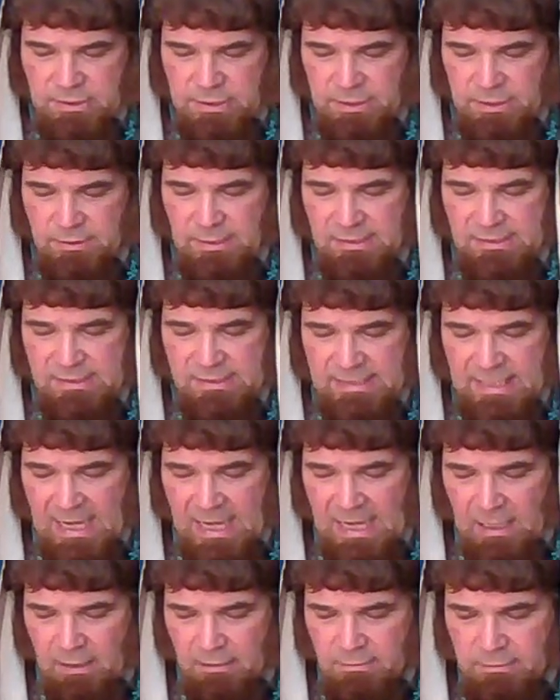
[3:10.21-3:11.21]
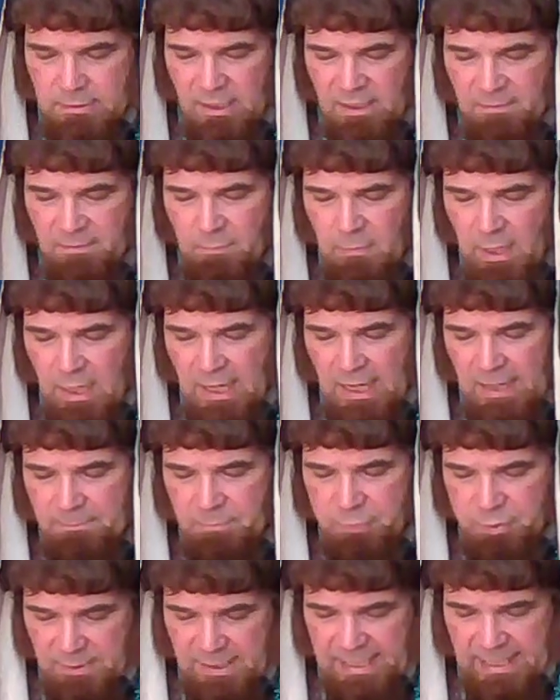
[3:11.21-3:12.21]
to the sound of my
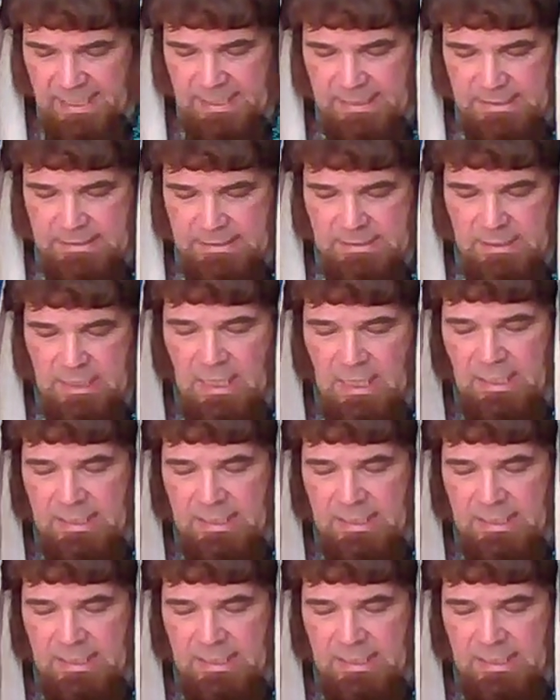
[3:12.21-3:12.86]
pleas.